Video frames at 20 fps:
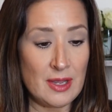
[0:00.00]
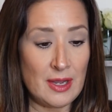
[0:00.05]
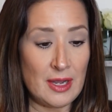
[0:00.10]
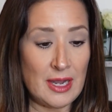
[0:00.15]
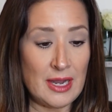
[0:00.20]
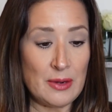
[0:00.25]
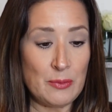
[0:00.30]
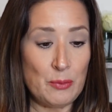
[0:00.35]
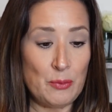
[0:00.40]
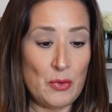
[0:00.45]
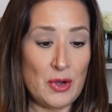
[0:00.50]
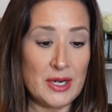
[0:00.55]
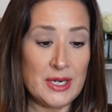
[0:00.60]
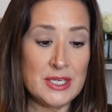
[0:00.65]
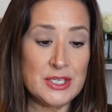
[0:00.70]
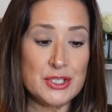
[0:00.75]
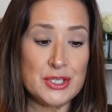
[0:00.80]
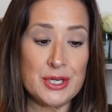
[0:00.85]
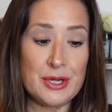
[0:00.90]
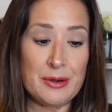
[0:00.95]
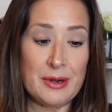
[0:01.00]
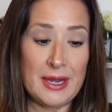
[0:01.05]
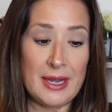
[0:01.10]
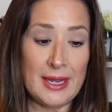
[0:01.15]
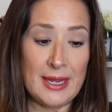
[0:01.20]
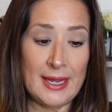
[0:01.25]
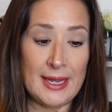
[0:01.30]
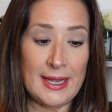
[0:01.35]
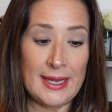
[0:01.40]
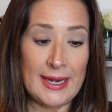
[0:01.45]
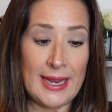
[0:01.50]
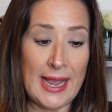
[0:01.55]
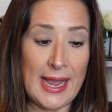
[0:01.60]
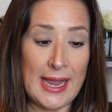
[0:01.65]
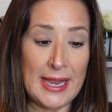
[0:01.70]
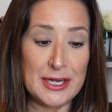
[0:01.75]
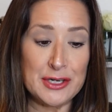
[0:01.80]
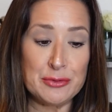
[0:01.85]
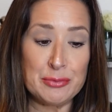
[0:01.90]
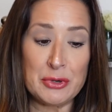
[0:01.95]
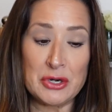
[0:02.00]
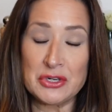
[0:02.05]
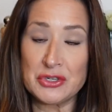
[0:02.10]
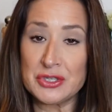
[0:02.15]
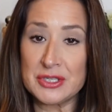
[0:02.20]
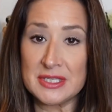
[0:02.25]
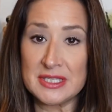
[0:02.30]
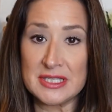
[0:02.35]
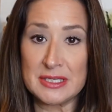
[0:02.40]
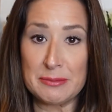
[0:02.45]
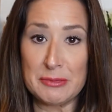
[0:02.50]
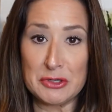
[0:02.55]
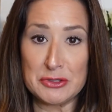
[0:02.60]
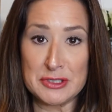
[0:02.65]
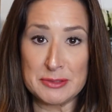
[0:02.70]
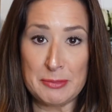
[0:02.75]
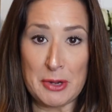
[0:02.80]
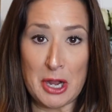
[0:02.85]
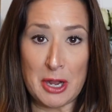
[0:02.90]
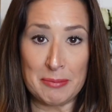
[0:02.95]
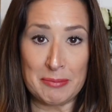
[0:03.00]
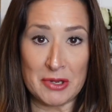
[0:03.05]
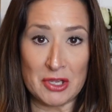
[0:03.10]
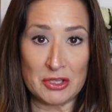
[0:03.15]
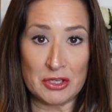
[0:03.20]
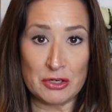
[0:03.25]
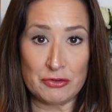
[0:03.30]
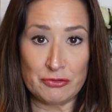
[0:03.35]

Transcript: I wanted to go ahead and purchase the most popular